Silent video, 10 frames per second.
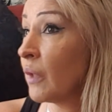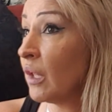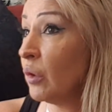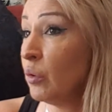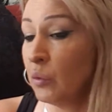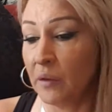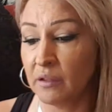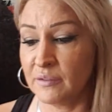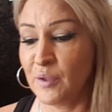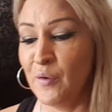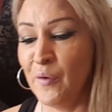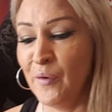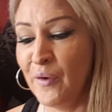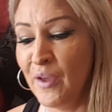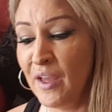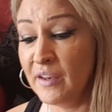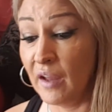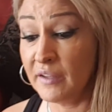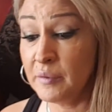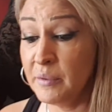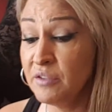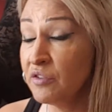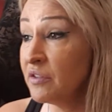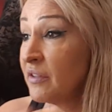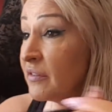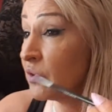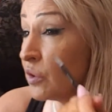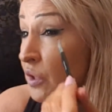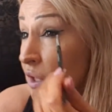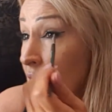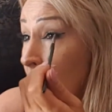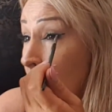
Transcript: oh, that looks, not to mention it doesn't look good.